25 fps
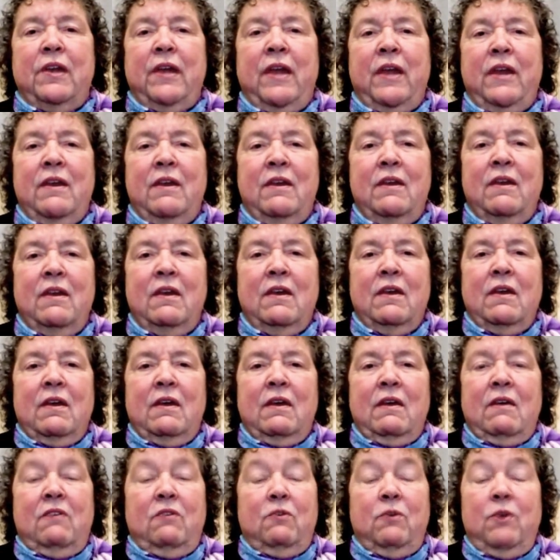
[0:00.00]
London.
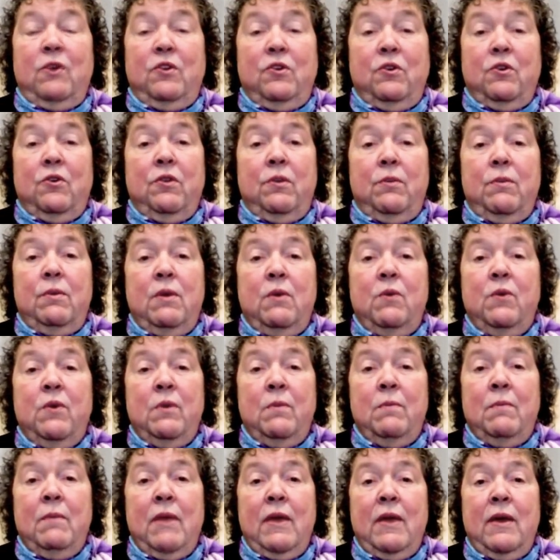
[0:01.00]
So he told them he
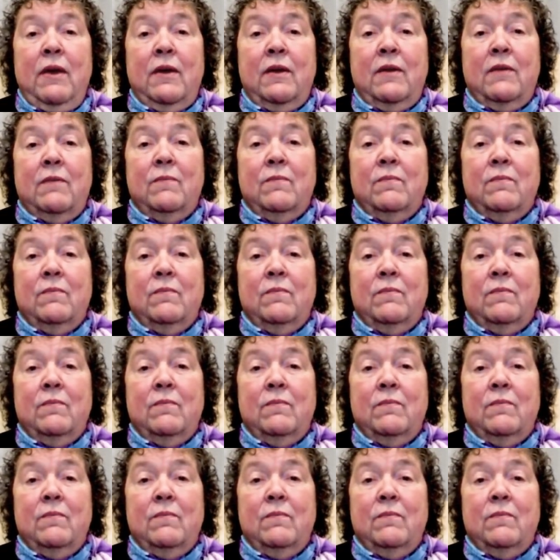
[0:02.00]
wouldn't make it.